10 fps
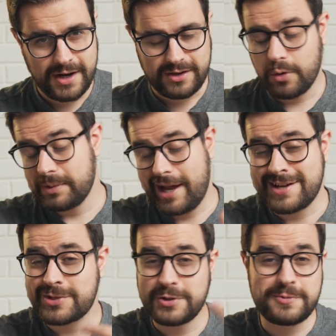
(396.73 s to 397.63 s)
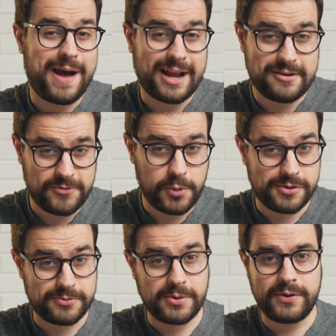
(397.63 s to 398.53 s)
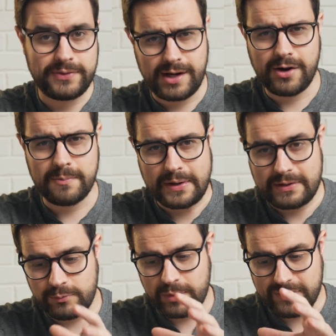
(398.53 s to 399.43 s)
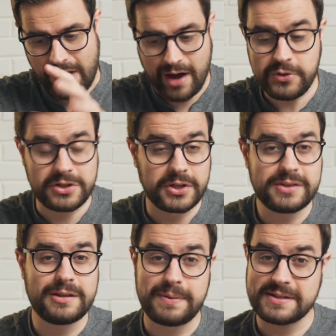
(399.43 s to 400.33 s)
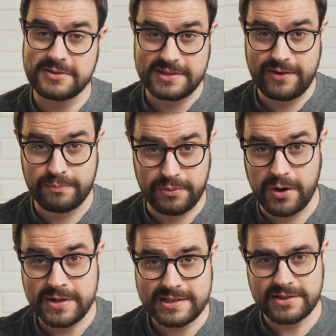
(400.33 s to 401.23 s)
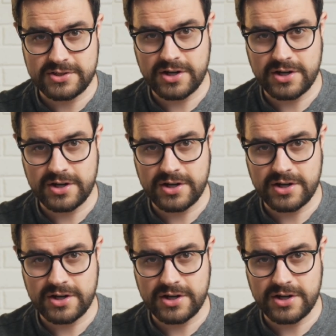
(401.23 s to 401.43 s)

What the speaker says: Normally I switch back and forth throughout the year, but with how good the Pixel 7 Pro is this